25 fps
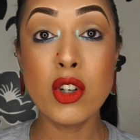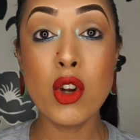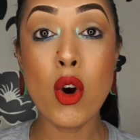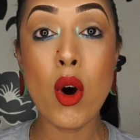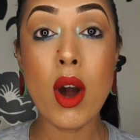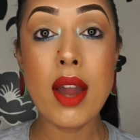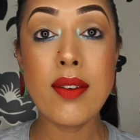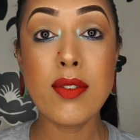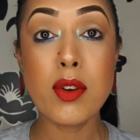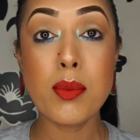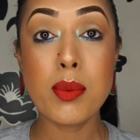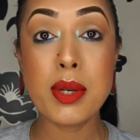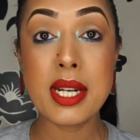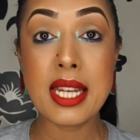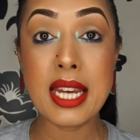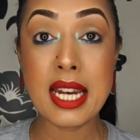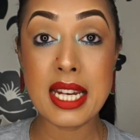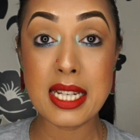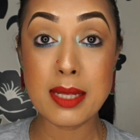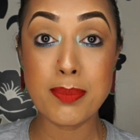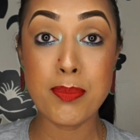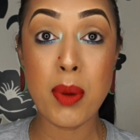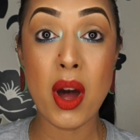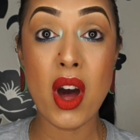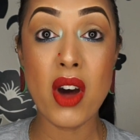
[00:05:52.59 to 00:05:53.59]
not everybody
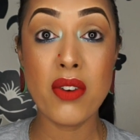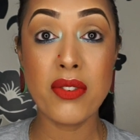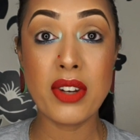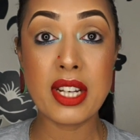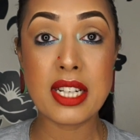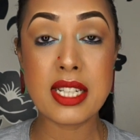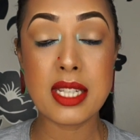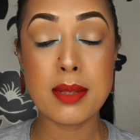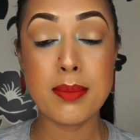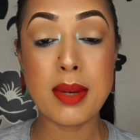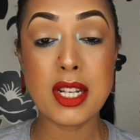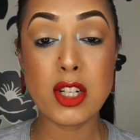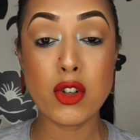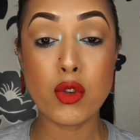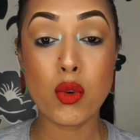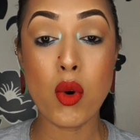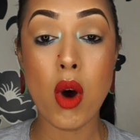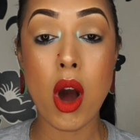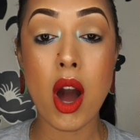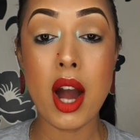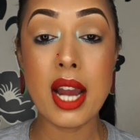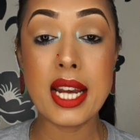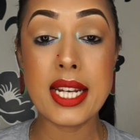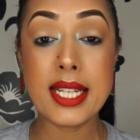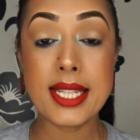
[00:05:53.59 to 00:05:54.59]
has perfect
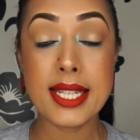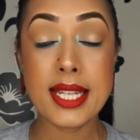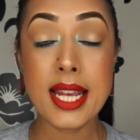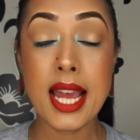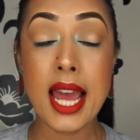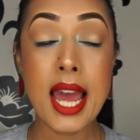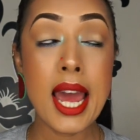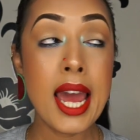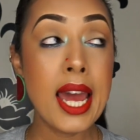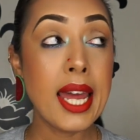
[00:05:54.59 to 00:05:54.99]
symmetrical eyes.